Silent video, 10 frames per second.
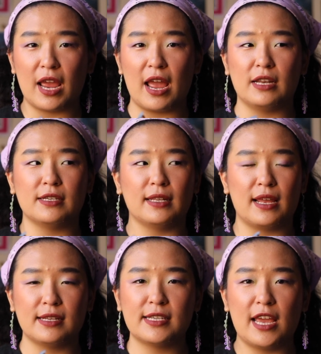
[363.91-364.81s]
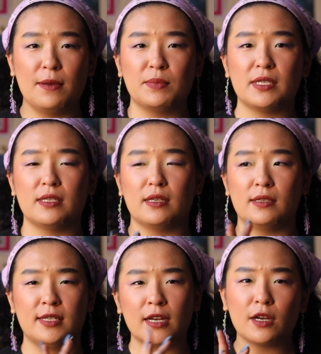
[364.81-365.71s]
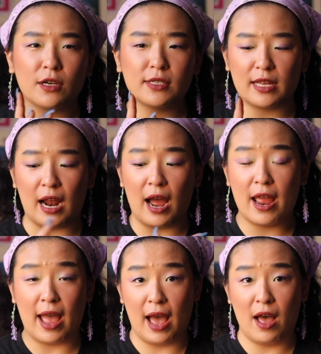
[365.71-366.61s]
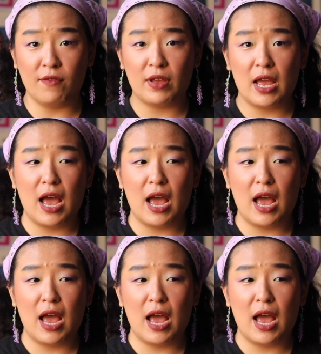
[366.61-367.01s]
and landscapes stickers that I have.